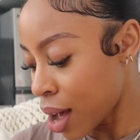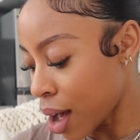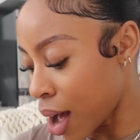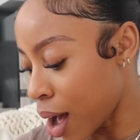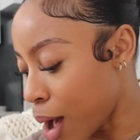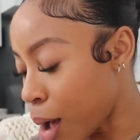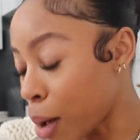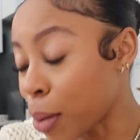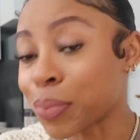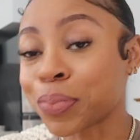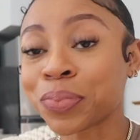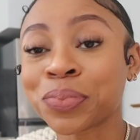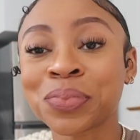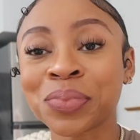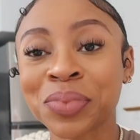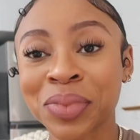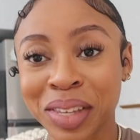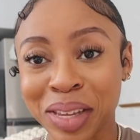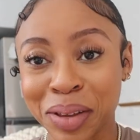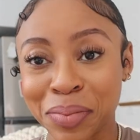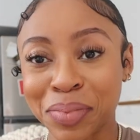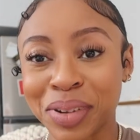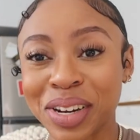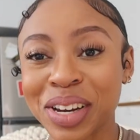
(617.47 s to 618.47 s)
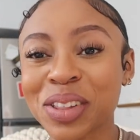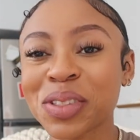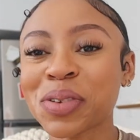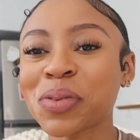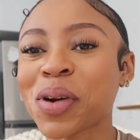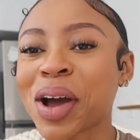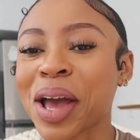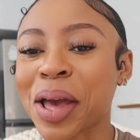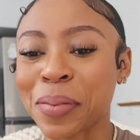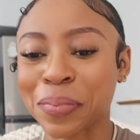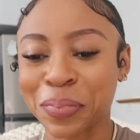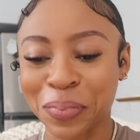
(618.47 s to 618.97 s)
But either
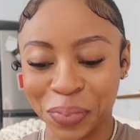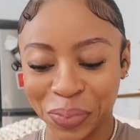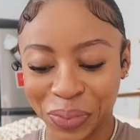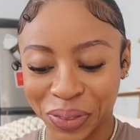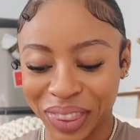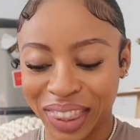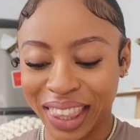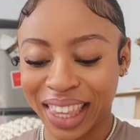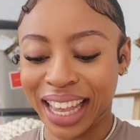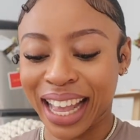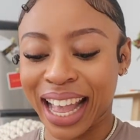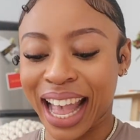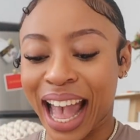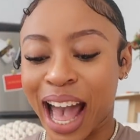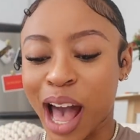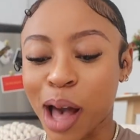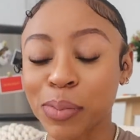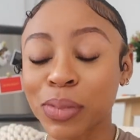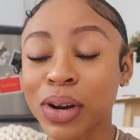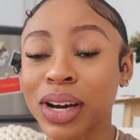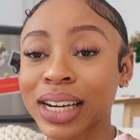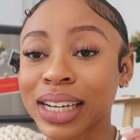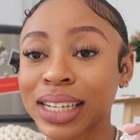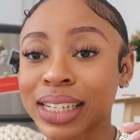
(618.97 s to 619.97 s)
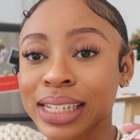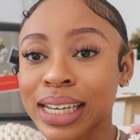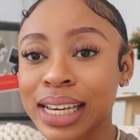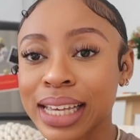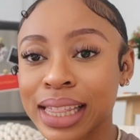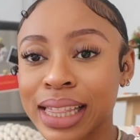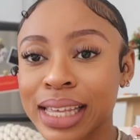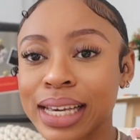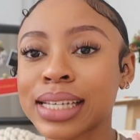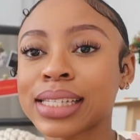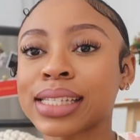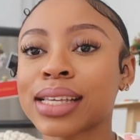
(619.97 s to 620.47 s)
way, I'm gonna
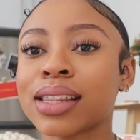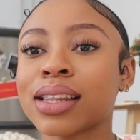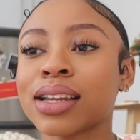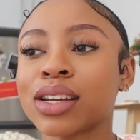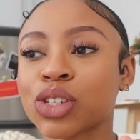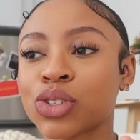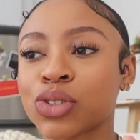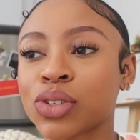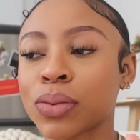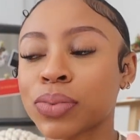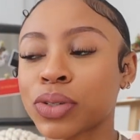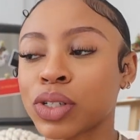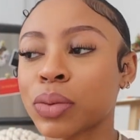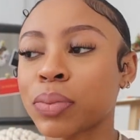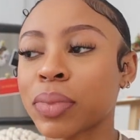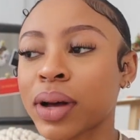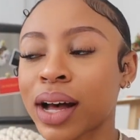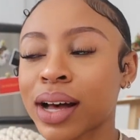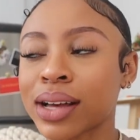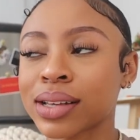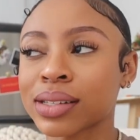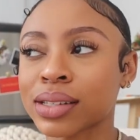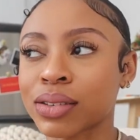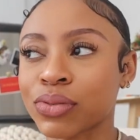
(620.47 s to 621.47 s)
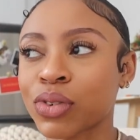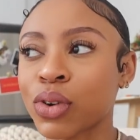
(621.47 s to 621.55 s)
link these in the description box,